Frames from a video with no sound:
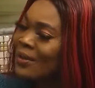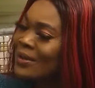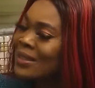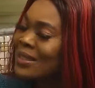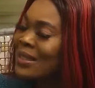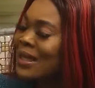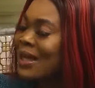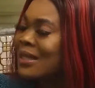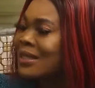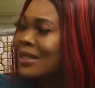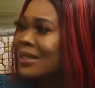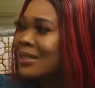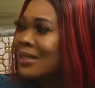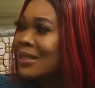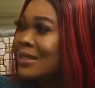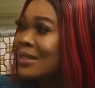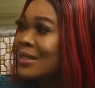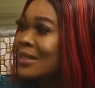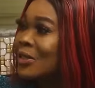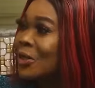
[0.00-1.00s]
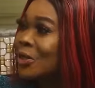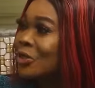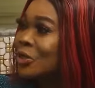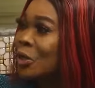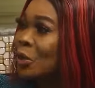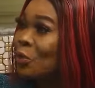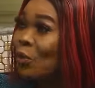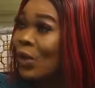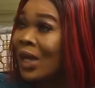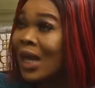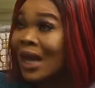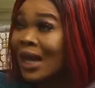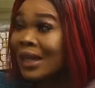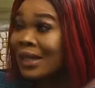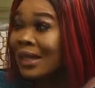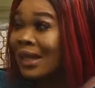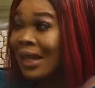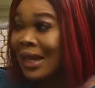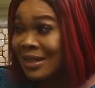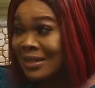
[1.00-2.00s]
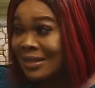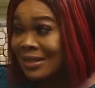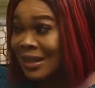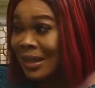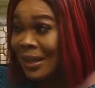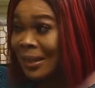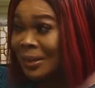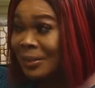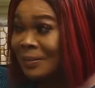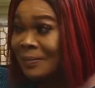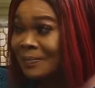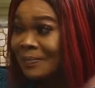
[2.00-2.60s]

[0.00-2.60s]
Concerning the discussion we had last time.